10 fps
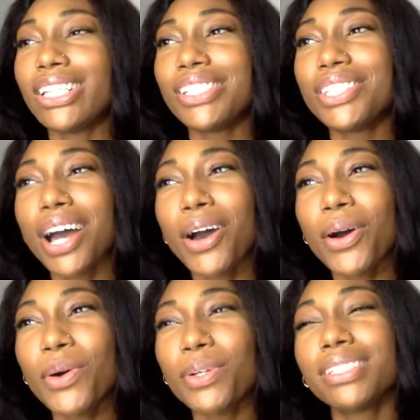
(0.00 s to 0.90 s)

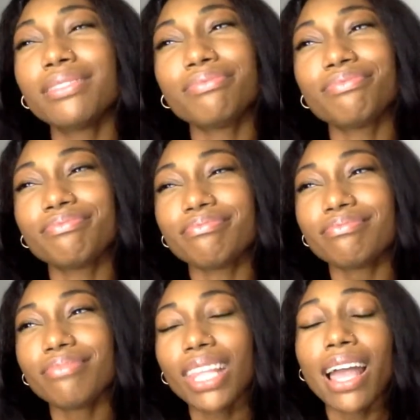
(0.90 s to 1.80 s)
So
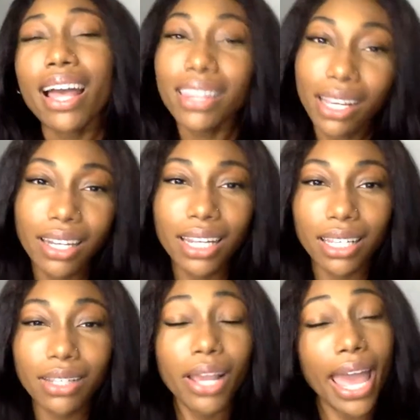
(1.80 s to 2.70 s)
I think Nicki